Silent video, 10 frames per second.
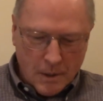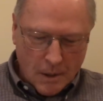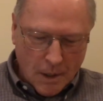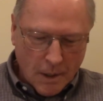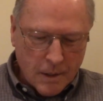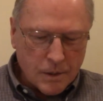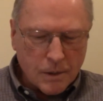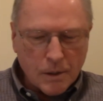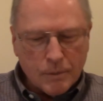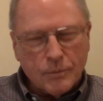In
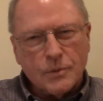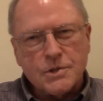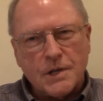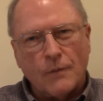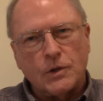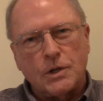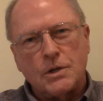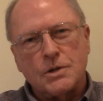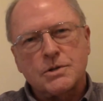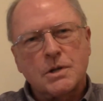the
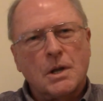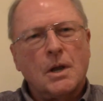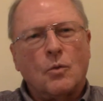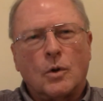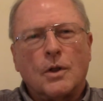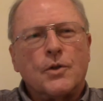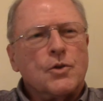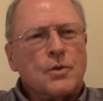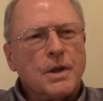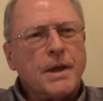70s, one of the
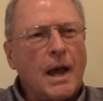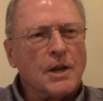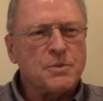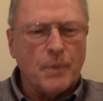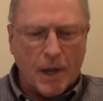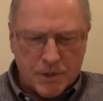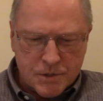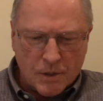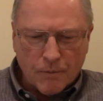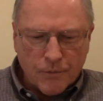unique
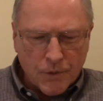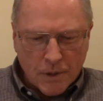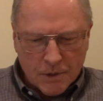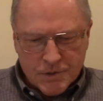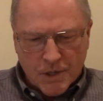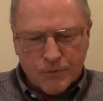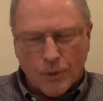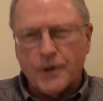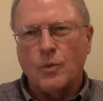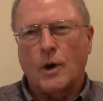aspects of the Safe
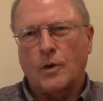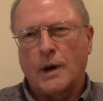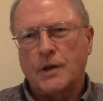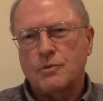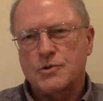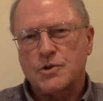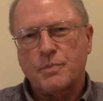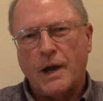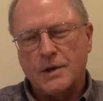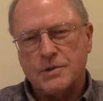Drinking Water Act, which was
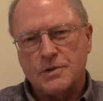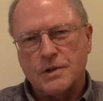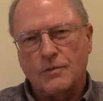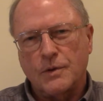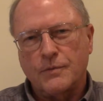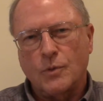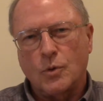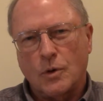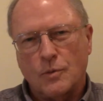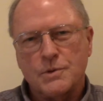passed in
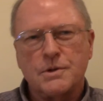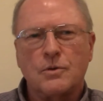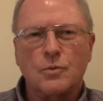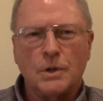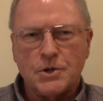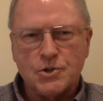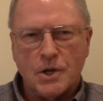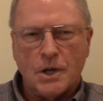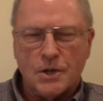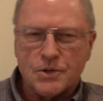74, was that it really
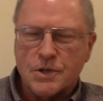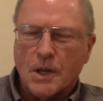changed